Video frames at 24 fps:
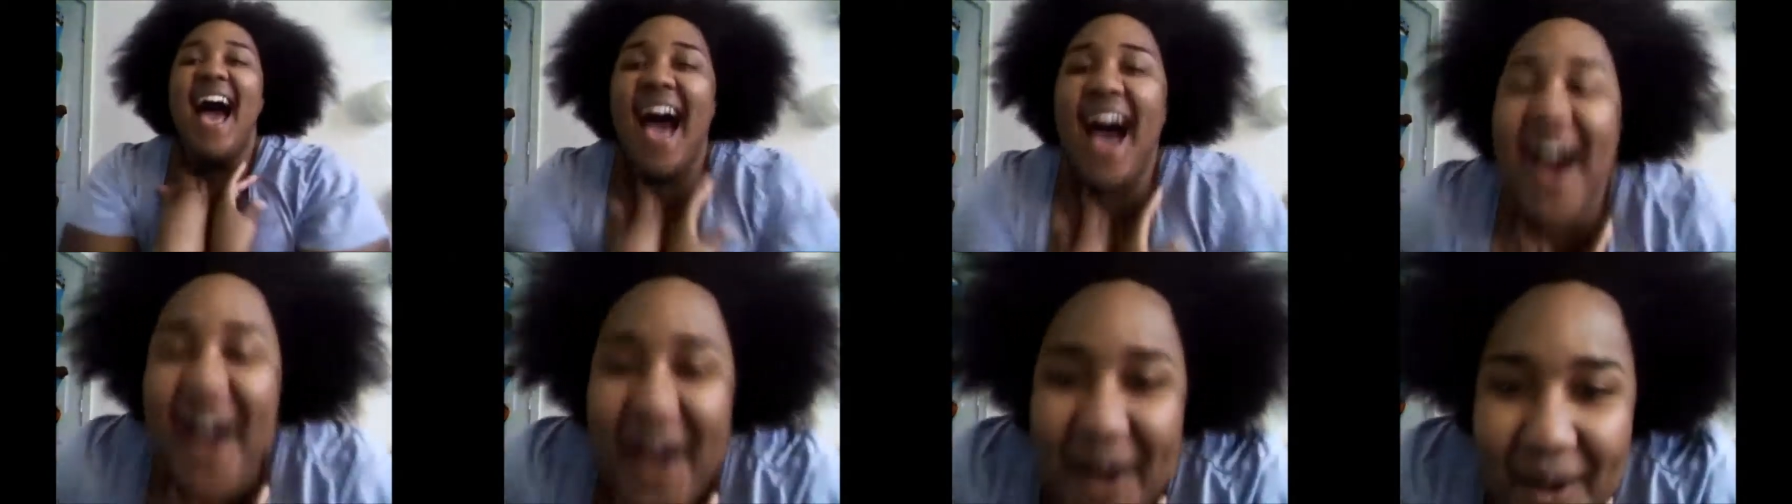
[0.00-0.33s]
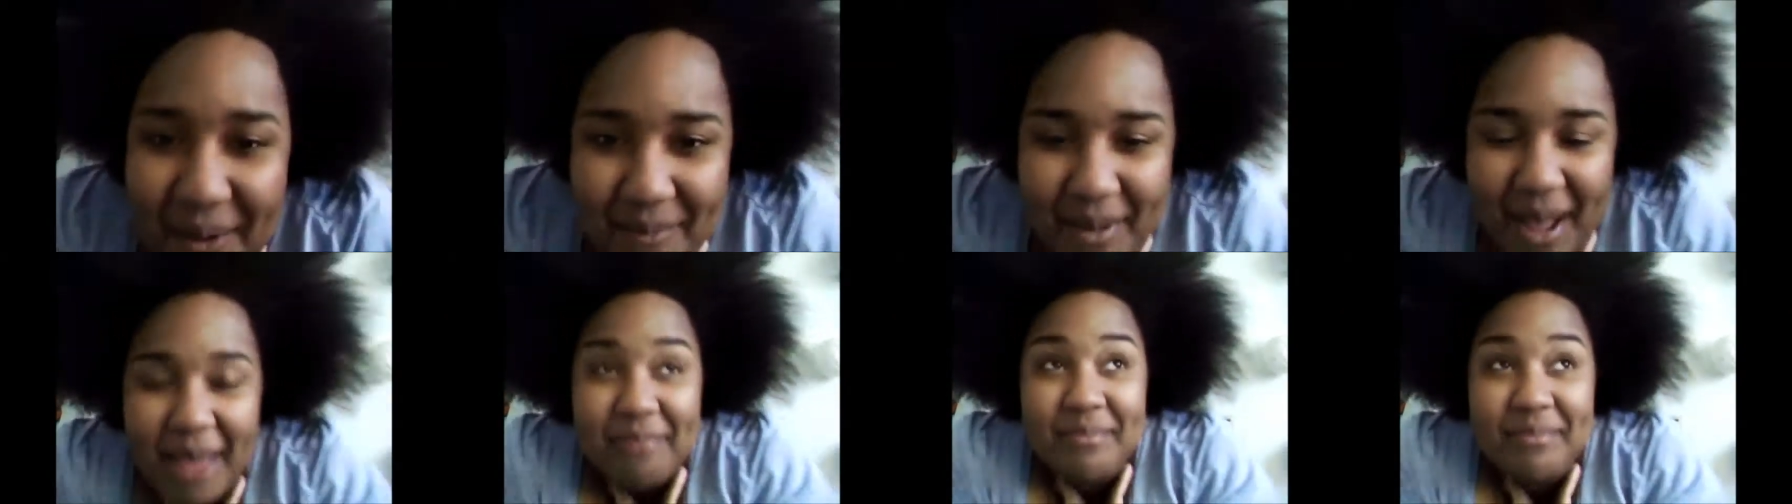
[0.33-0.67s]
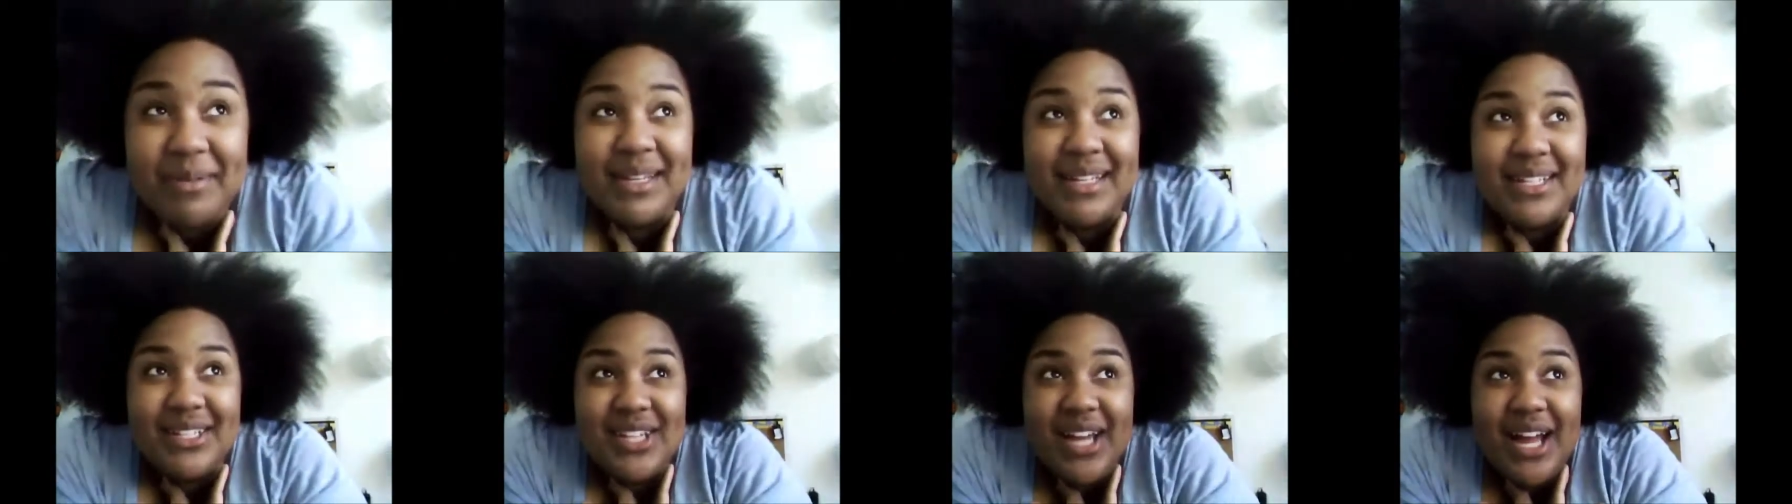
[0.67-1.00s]
Um, I
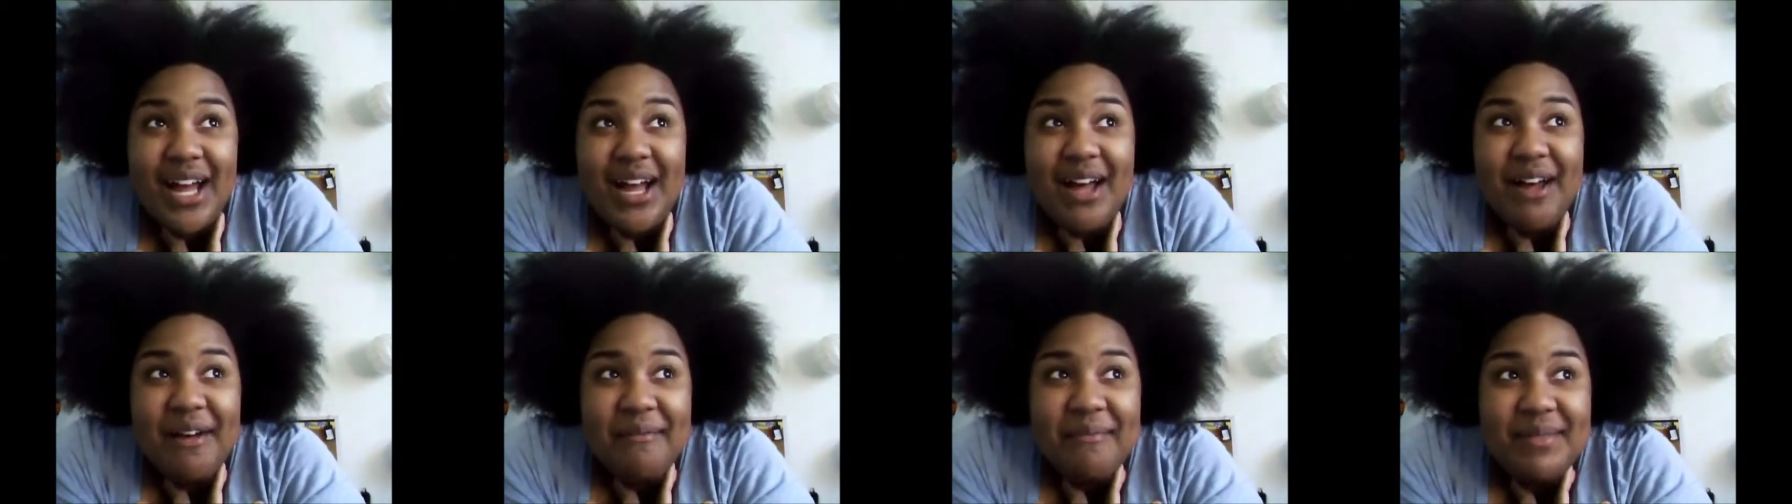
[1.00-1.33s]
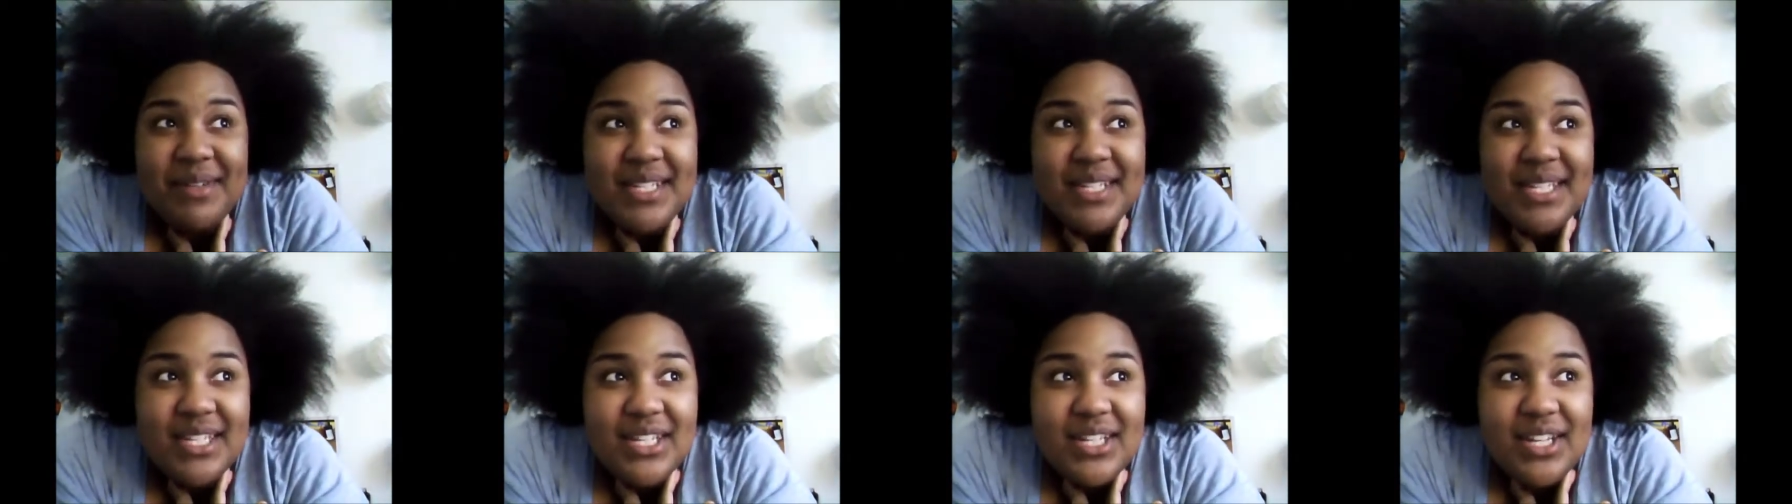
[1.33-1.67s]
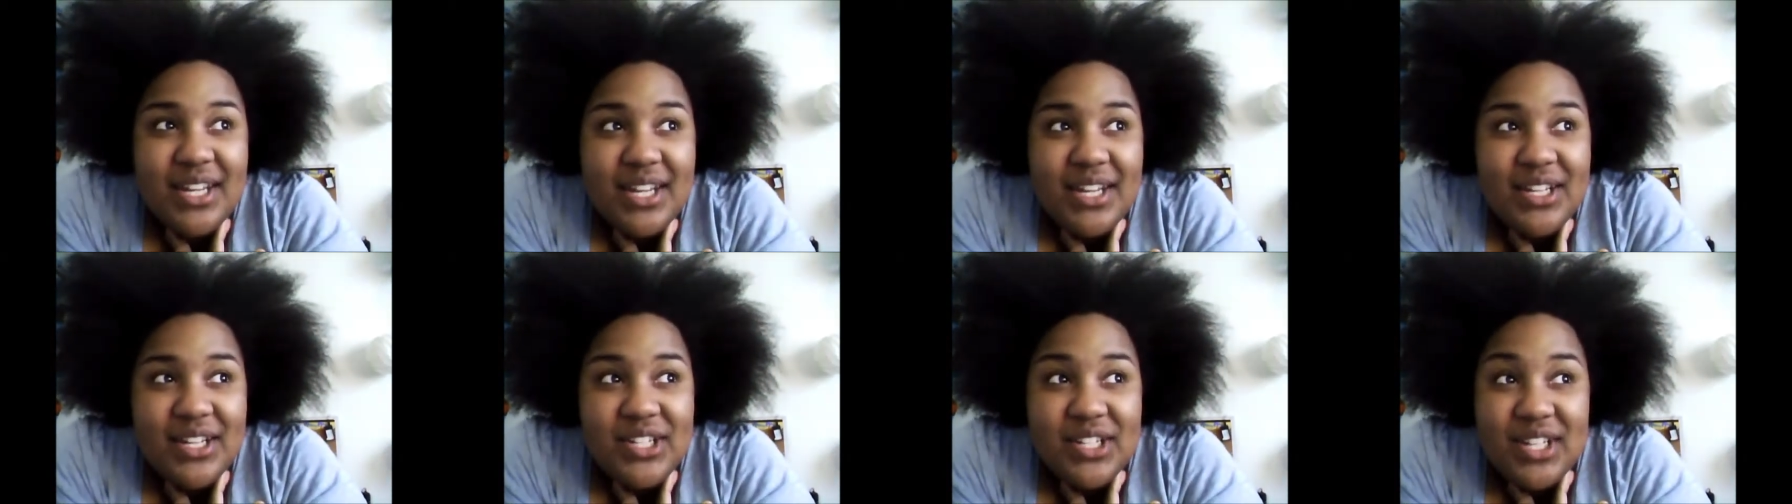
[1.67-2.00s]
big chopped
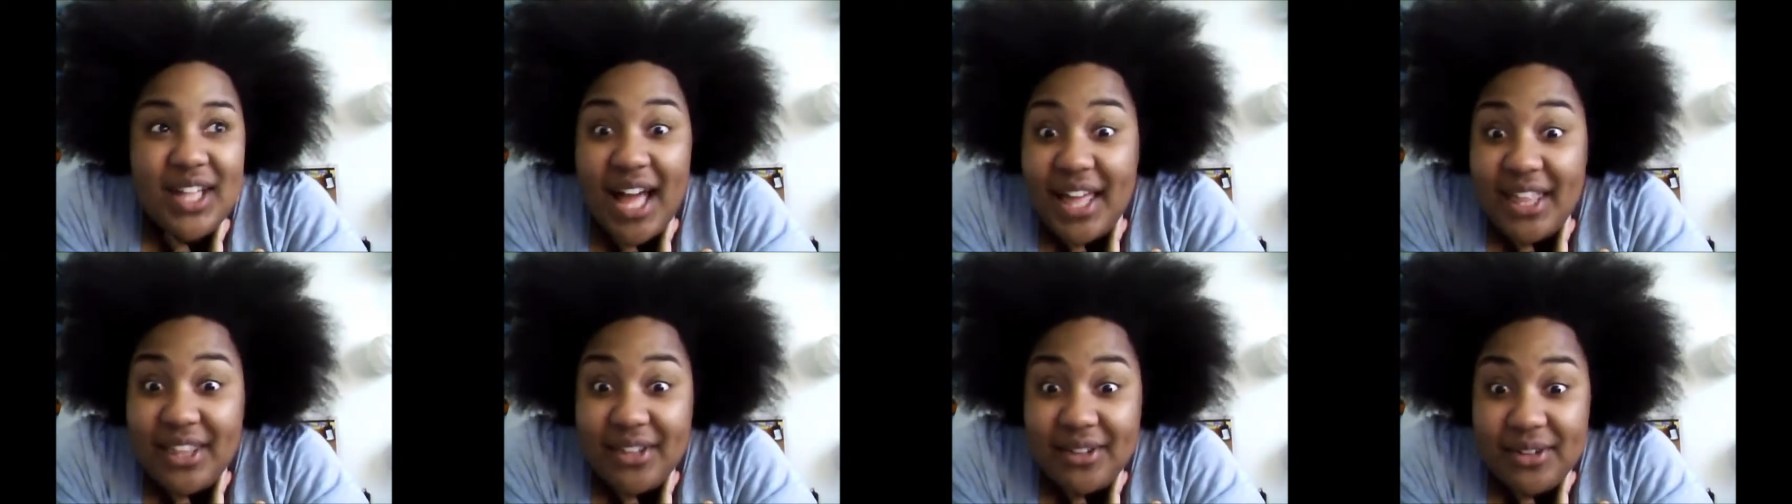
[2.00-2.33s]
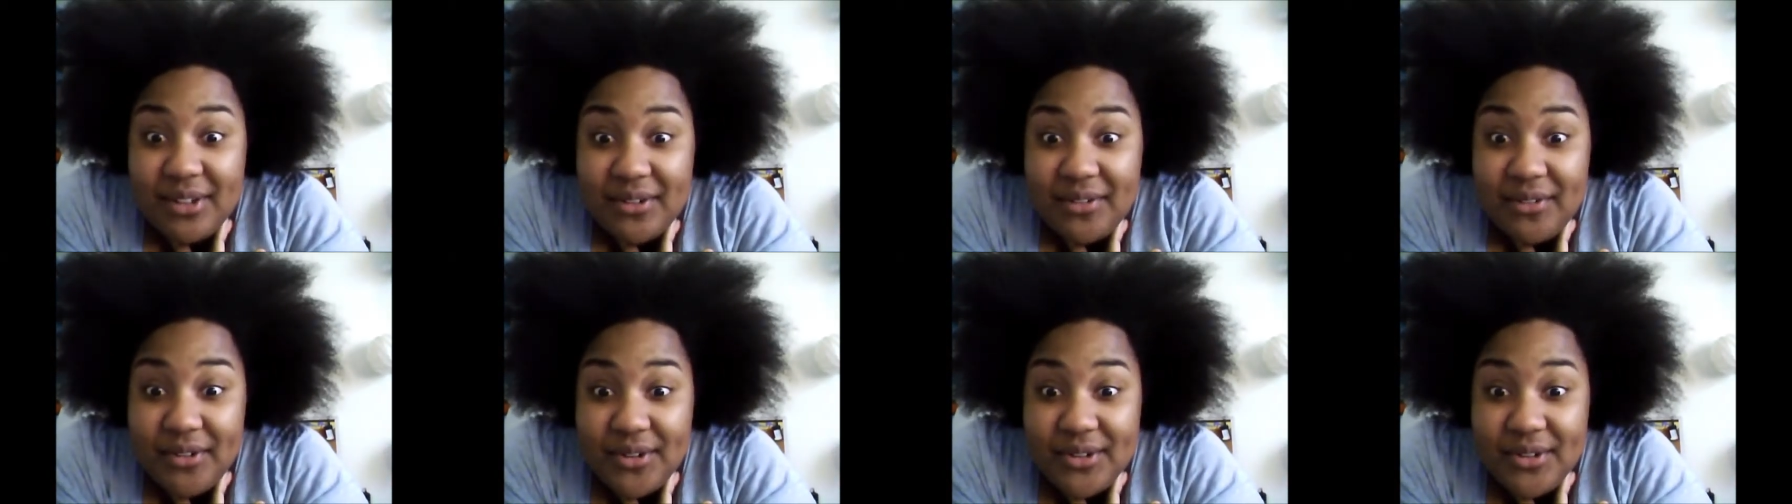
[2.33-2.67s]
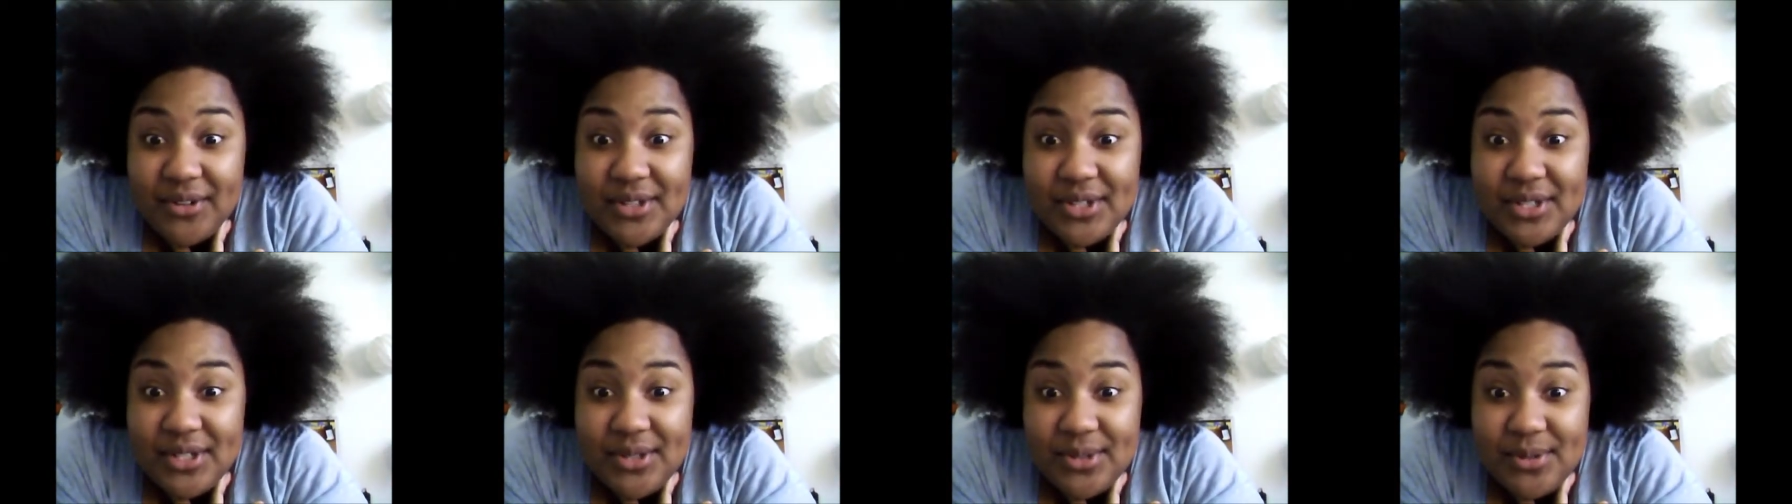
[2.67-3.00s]
July 31st,